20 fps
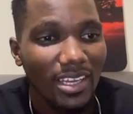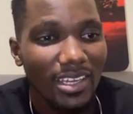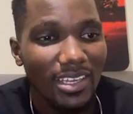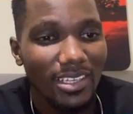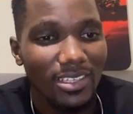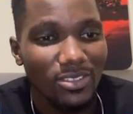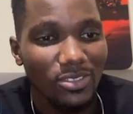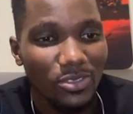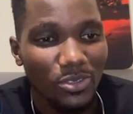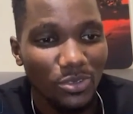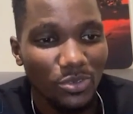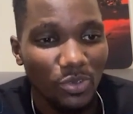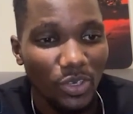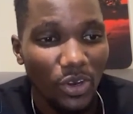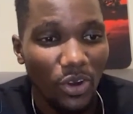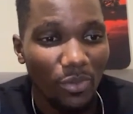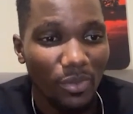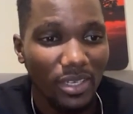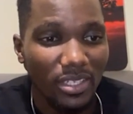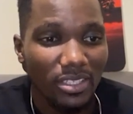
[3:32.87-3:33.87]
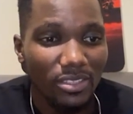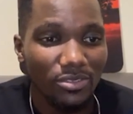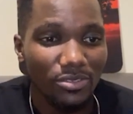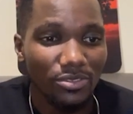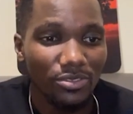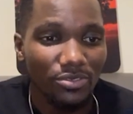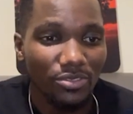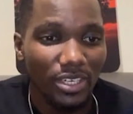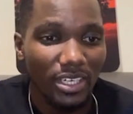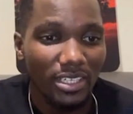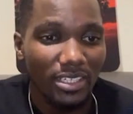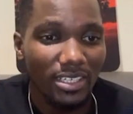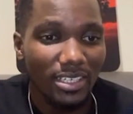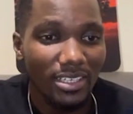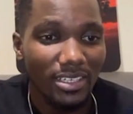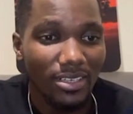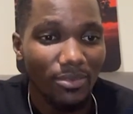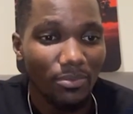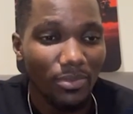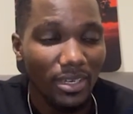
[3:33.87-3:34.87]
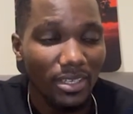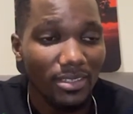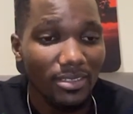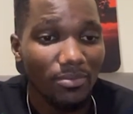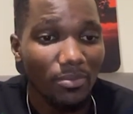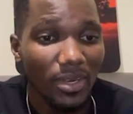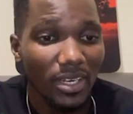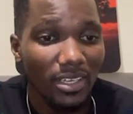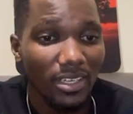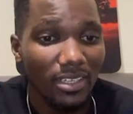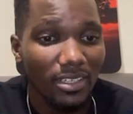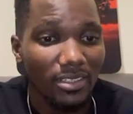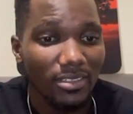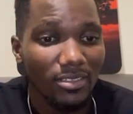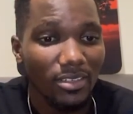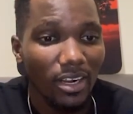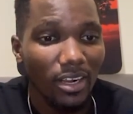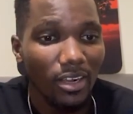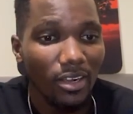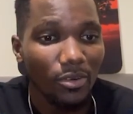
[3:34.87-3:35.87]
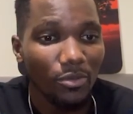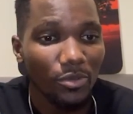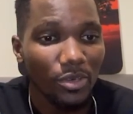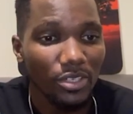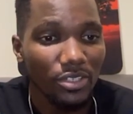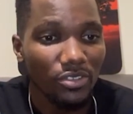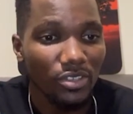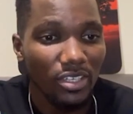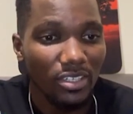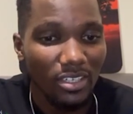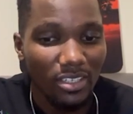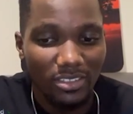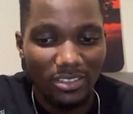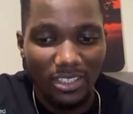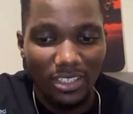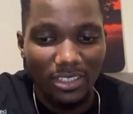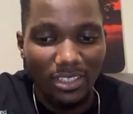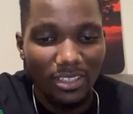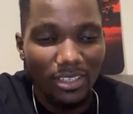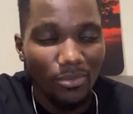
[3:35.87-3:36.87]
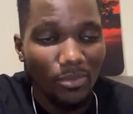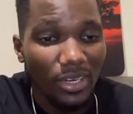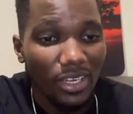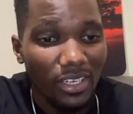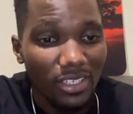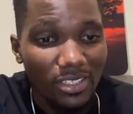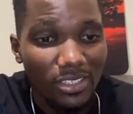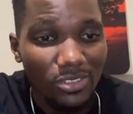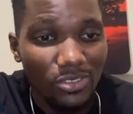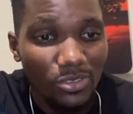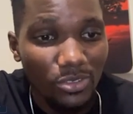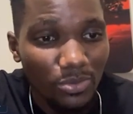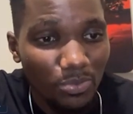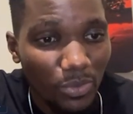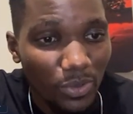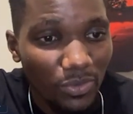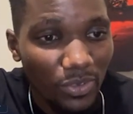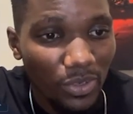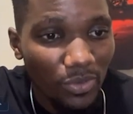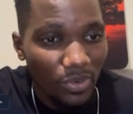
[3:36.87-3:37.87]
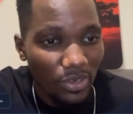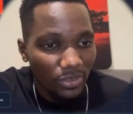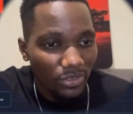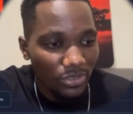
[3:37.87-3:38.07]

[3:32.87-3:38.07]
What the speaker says: it's not recommended to trade in a bad market when you understand that the market is not moving well.